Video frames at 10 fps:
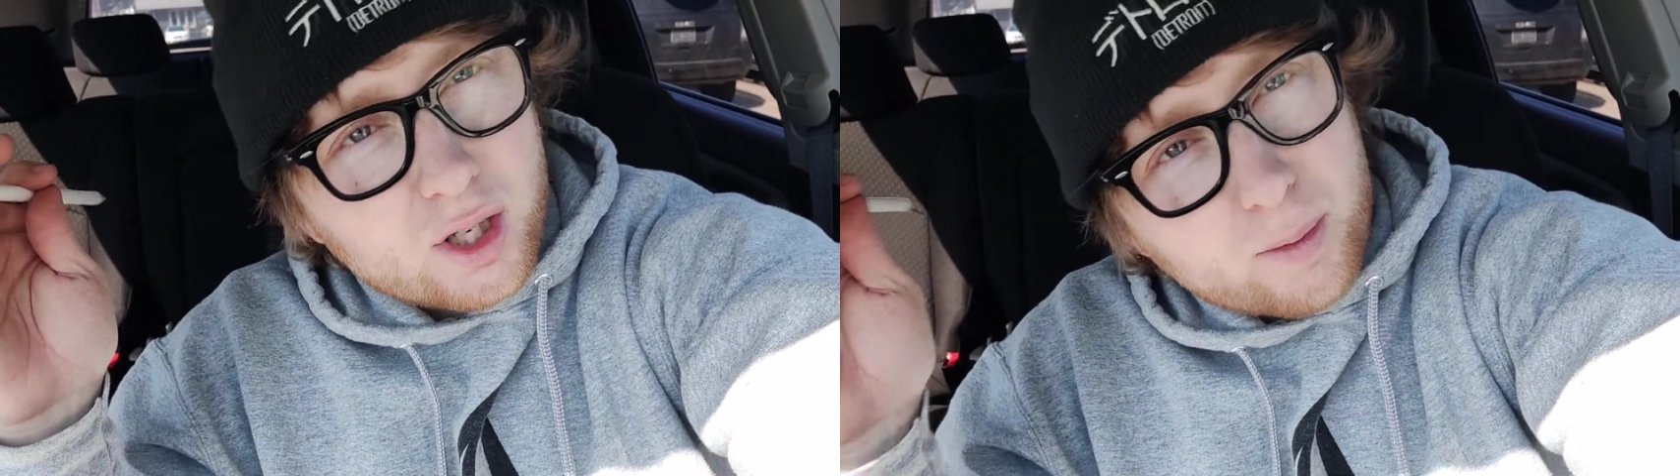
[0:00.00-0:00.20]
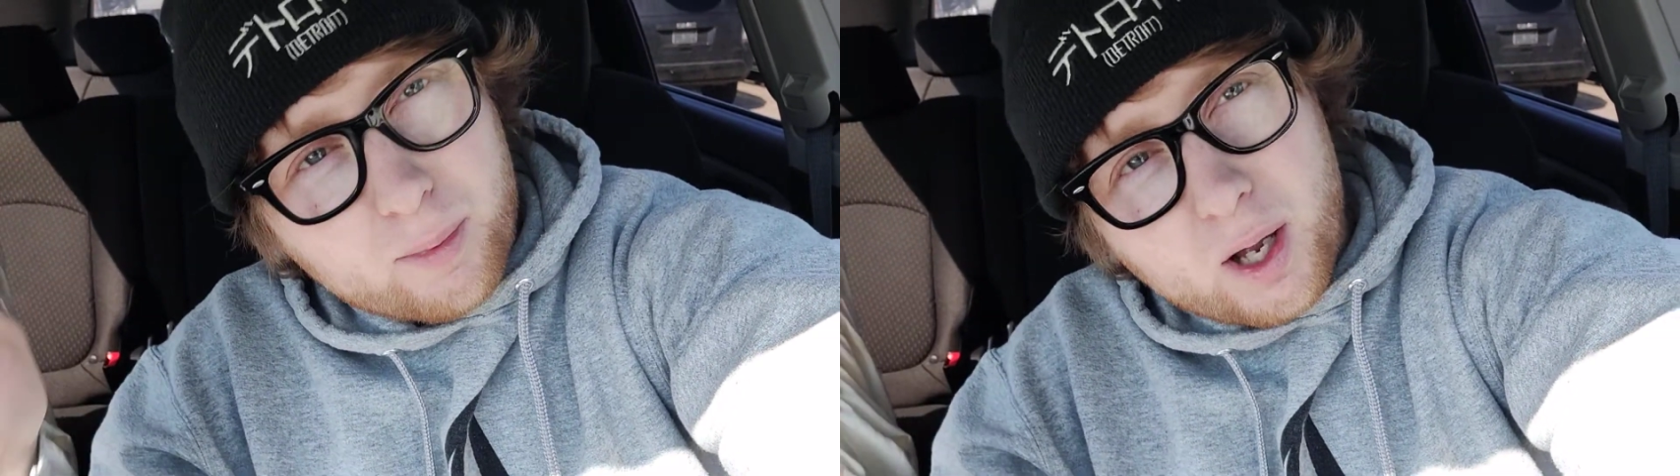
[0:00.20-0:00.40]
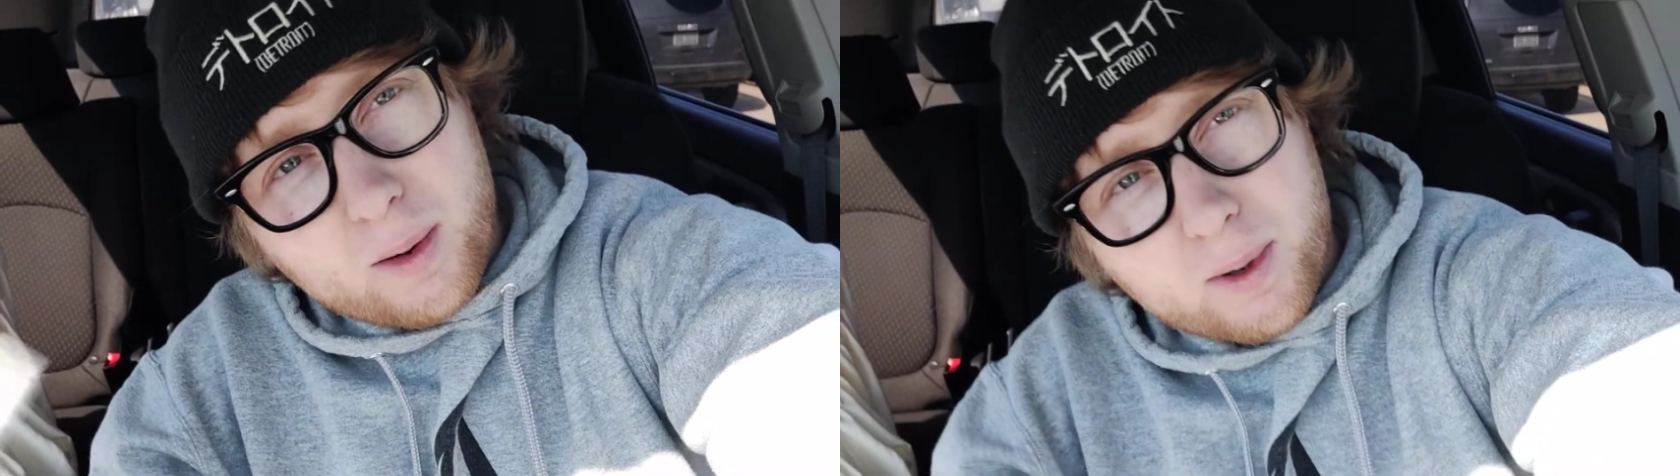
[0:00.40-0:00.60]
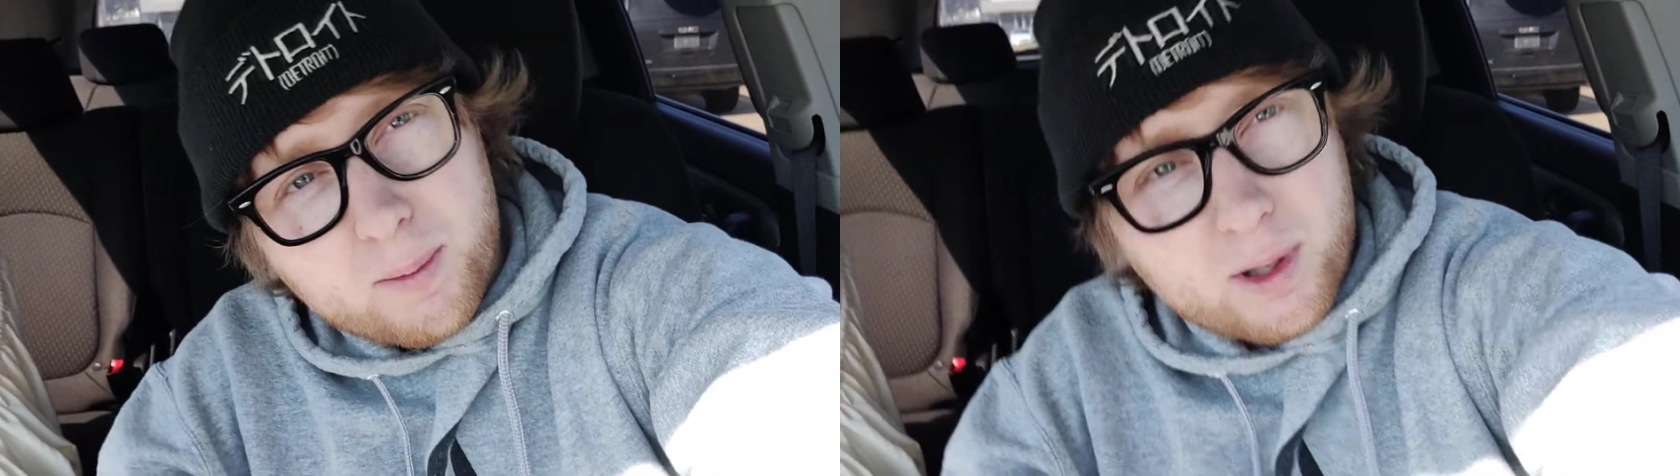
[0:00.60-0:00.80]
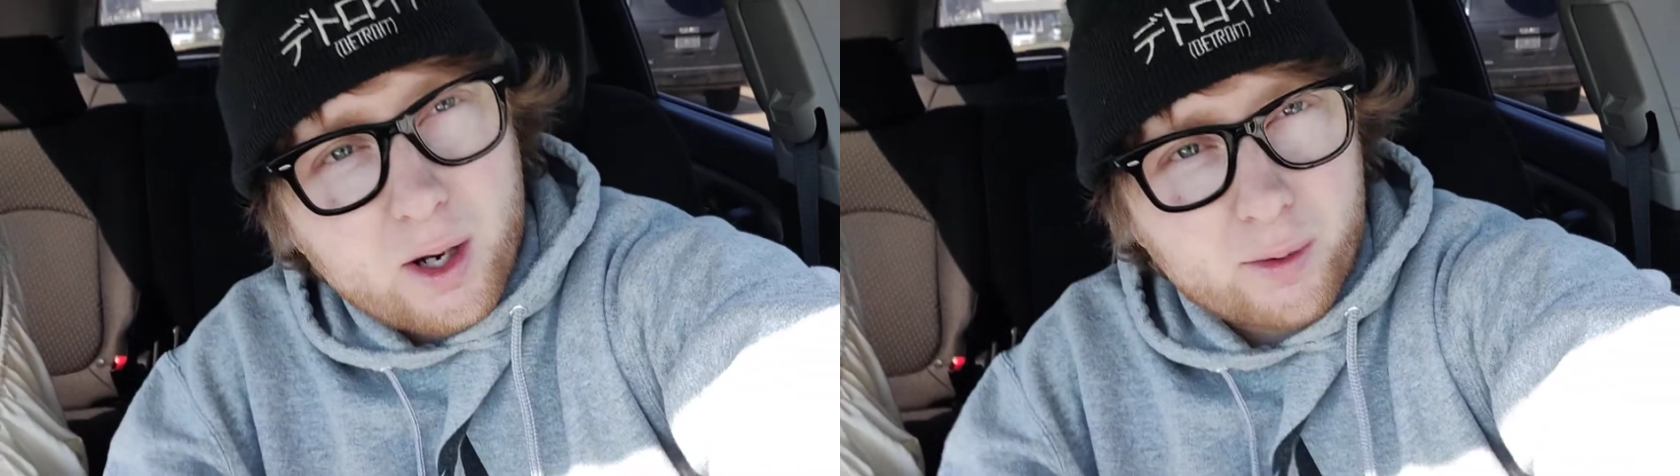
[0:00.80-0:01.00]
like blah blah
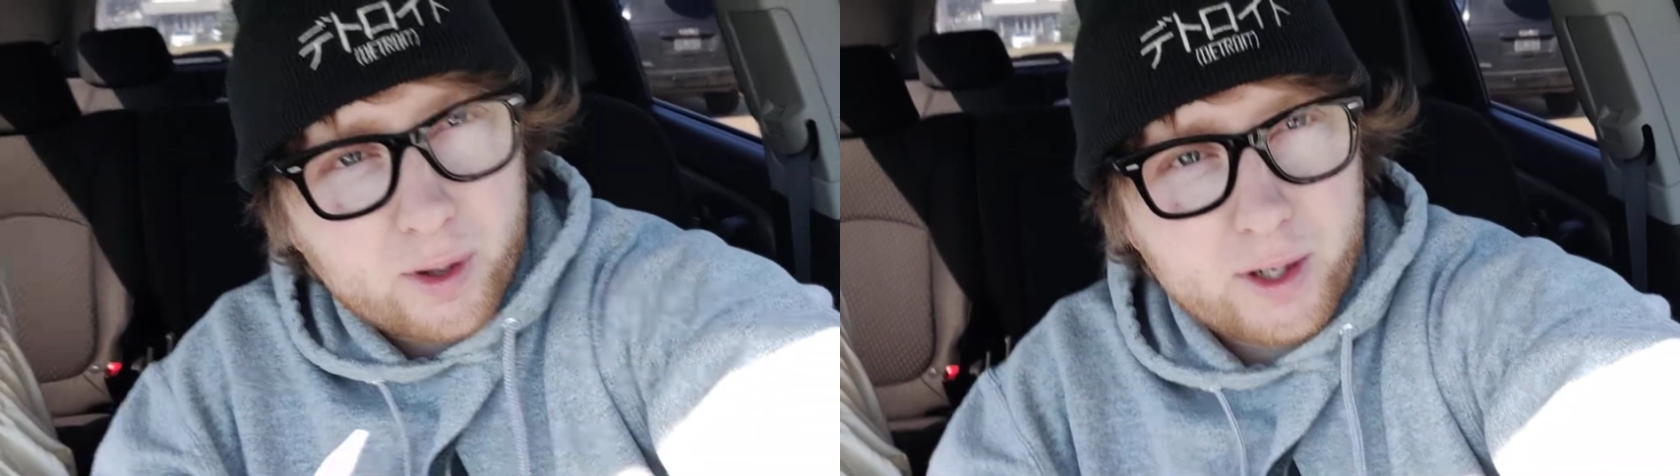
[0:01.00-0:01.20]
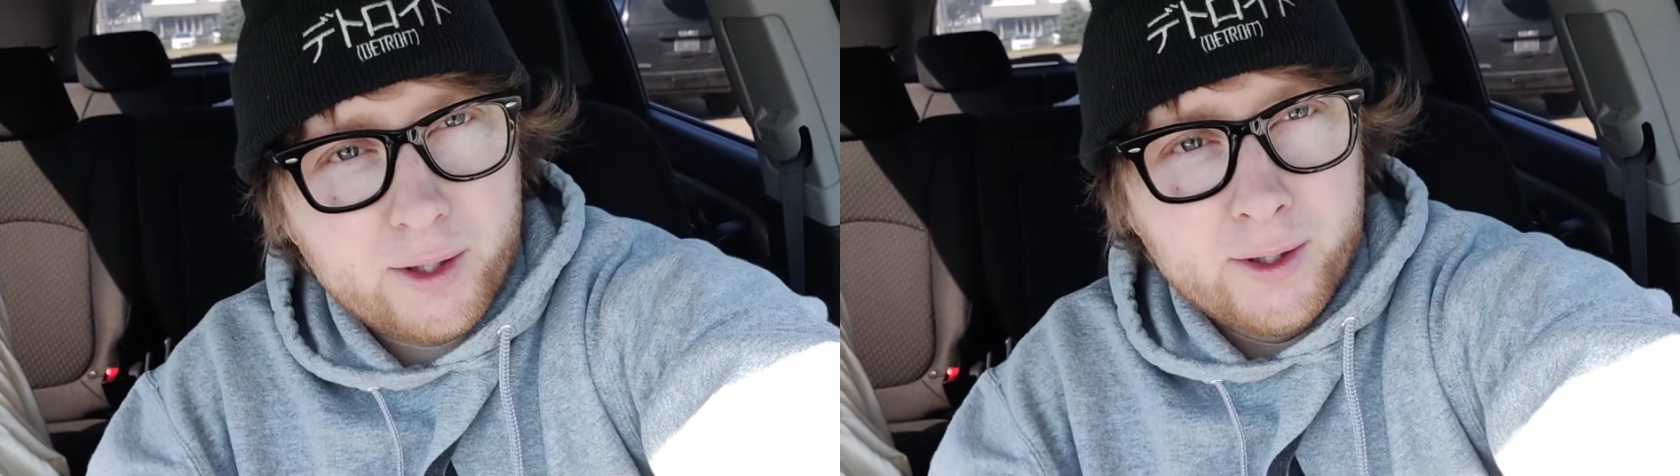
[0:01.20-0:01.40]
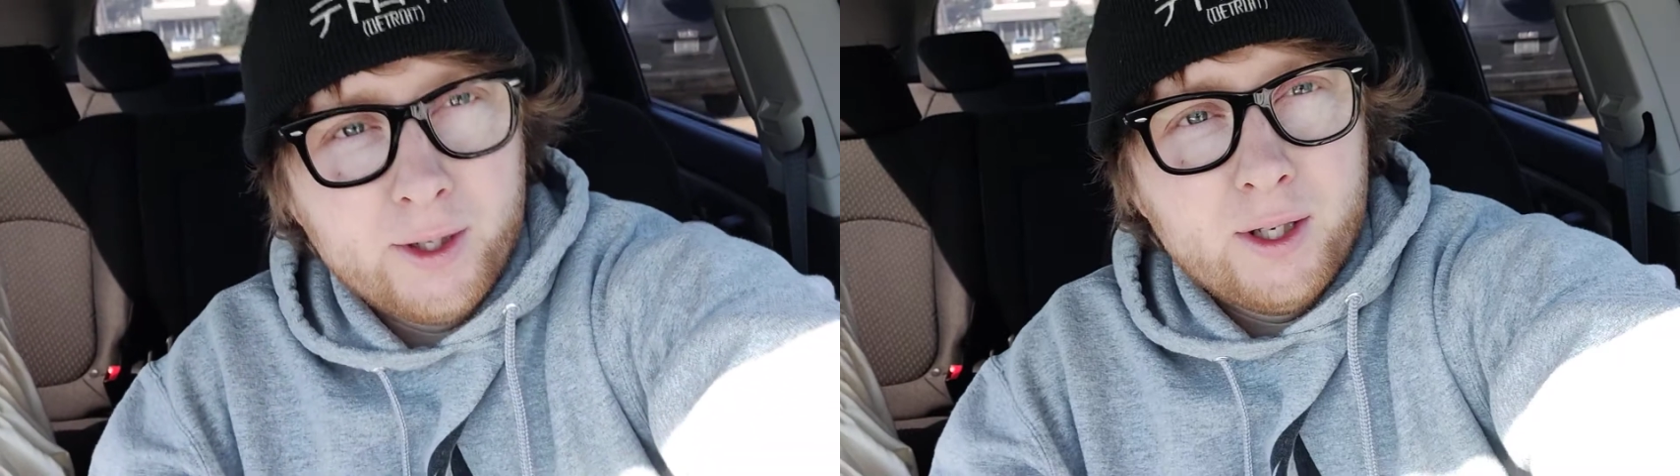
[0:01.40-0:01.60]
blah, right?